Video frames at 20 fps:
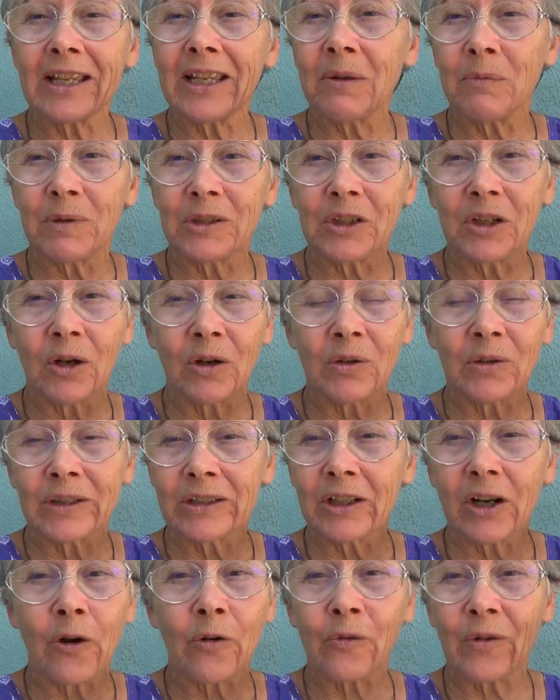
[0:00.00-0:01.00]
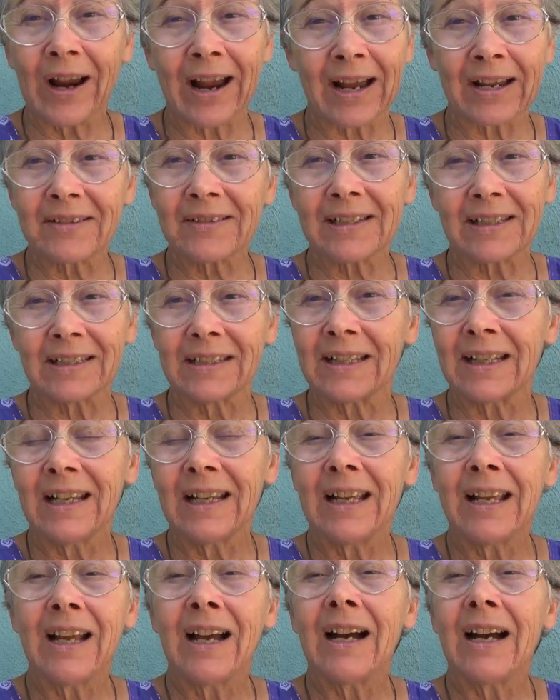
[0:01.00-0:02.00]
he would go and harass and
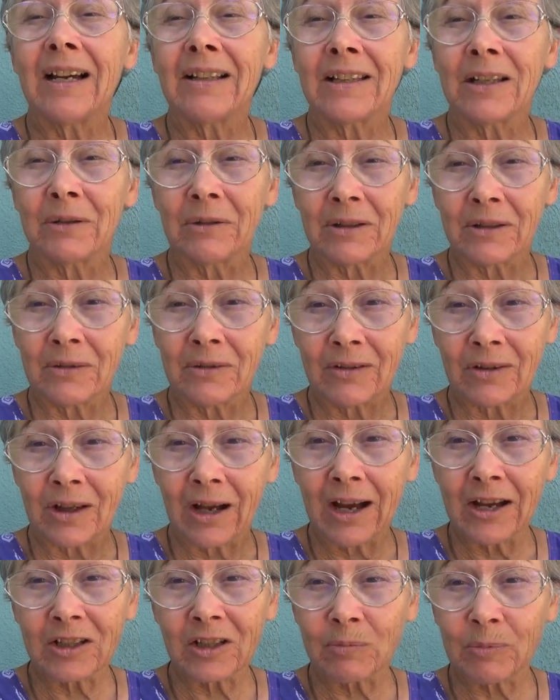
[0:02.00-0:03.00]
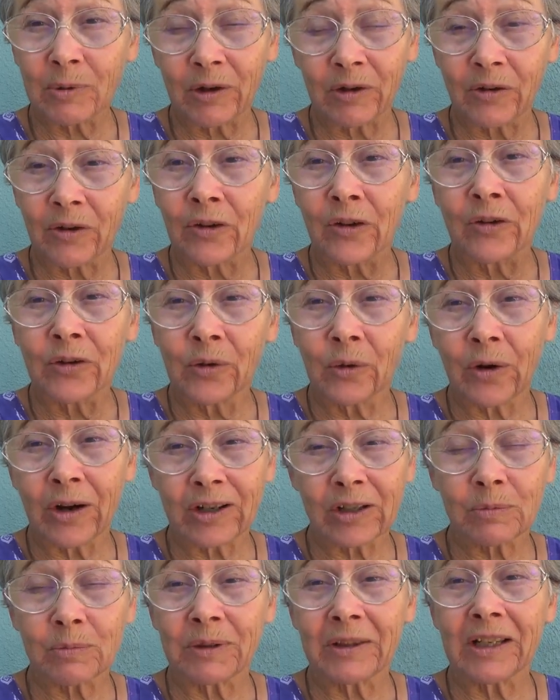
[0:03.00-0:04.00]
the the husband, the new
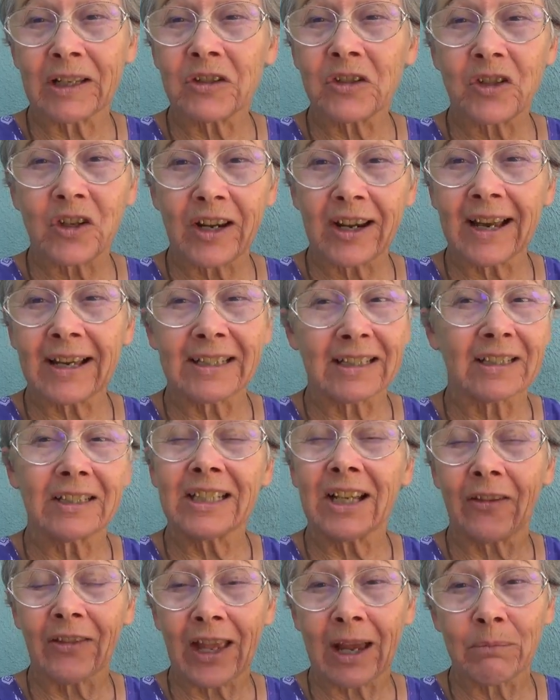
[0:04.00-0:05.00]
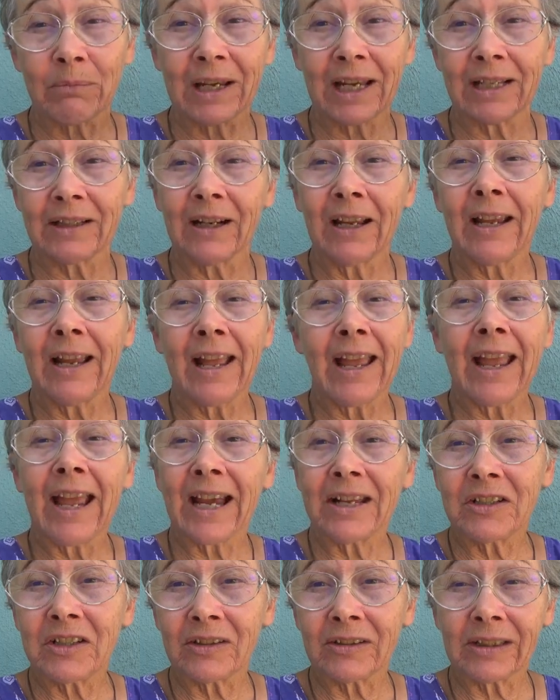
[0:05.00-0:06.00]
husband that she had, until that man
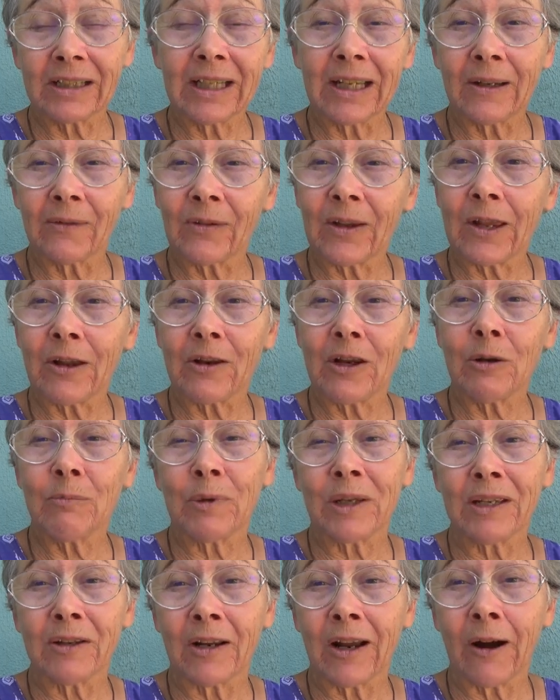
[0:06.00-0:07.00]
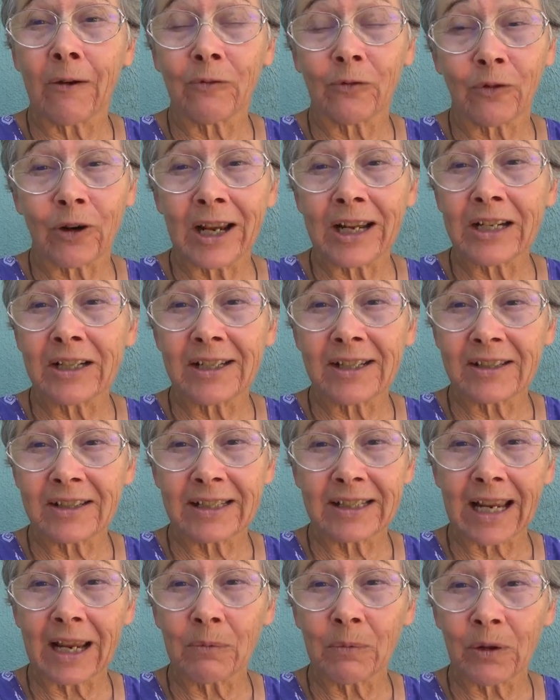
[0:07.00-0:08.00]
had to leave. He'd be afraid to
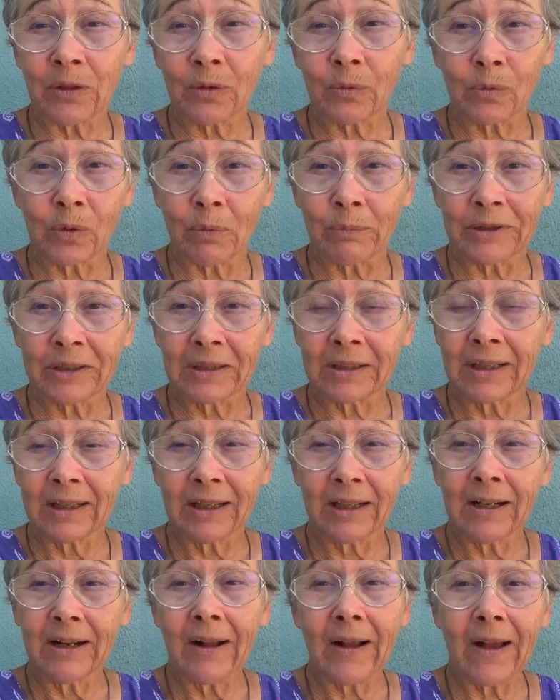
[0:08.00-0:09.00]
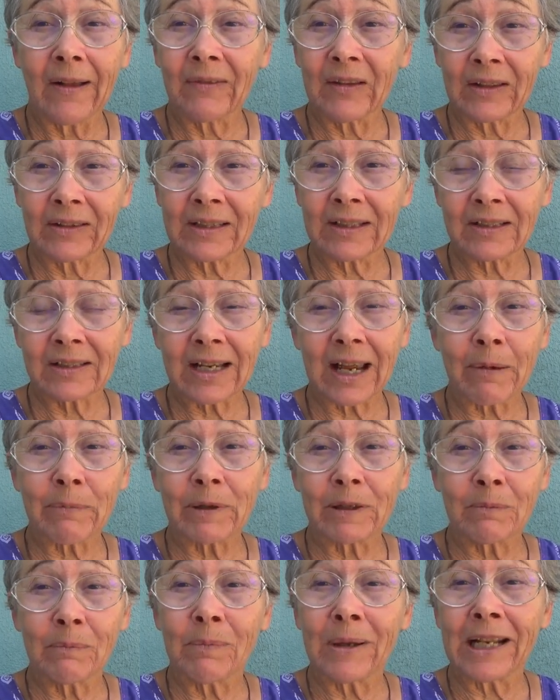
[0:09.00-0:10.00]
stay with the woman, and that this
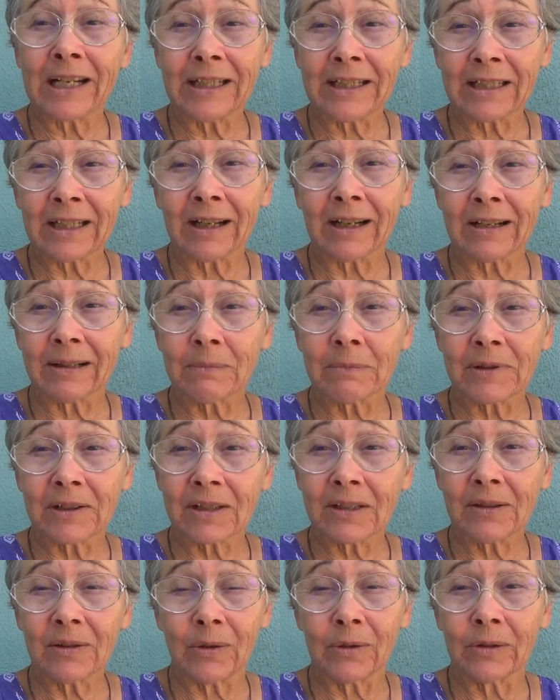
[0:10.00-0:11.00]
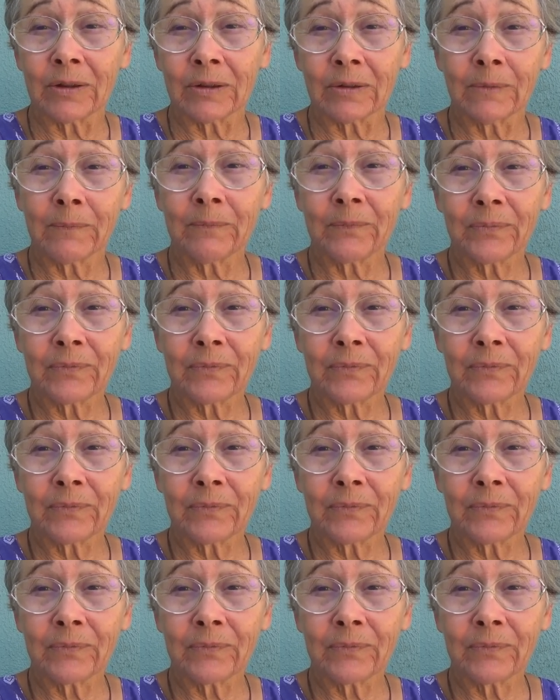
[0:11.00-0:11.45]
happened many times. You know,